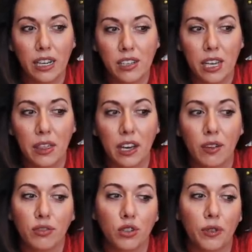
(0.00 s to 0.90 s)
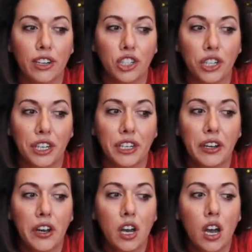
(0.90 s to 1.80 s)
Because I think I've refreshed
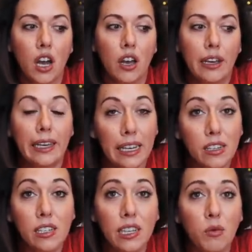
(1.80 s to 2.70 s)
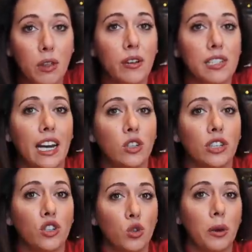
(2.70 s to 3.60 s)
it easily, without
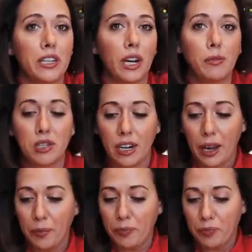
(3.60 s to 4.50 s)
exaggeration, 20 times today.